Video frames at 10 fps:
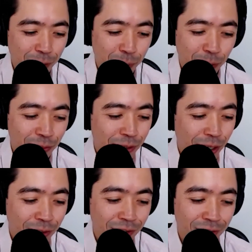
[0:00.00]
personal
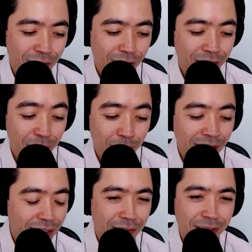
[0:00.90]
health concerns. And by
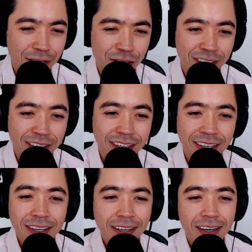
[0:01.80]
definition,
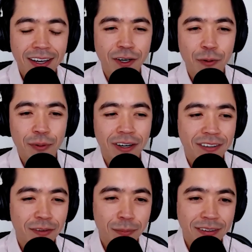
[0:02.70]
no product
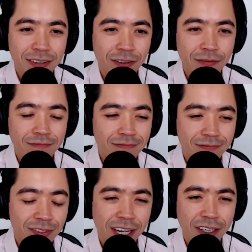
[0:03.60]
is meant to
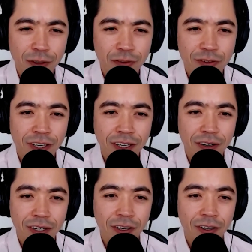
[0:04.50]
diagnose, treat,
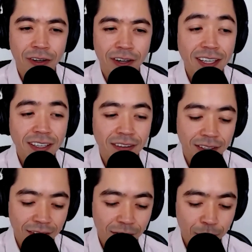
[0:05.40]
or cure any
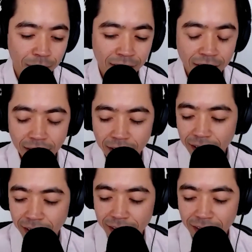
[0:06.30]
disease. But
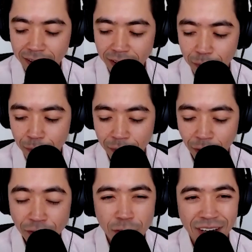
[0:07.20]
I think that
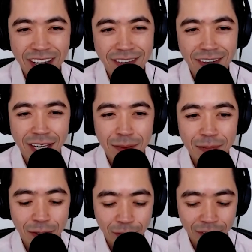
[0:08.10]
also by its name,
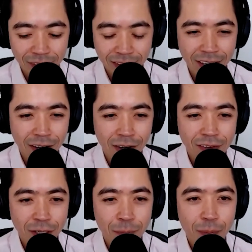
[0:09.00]
they are
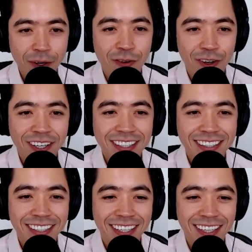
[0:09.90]
supplementary.
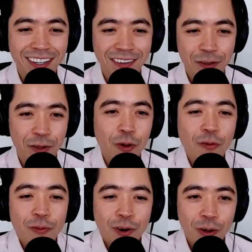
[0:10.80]
And so the
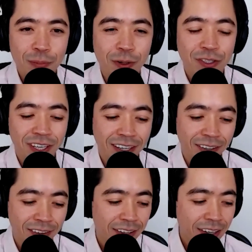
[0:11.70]
overall approach to health,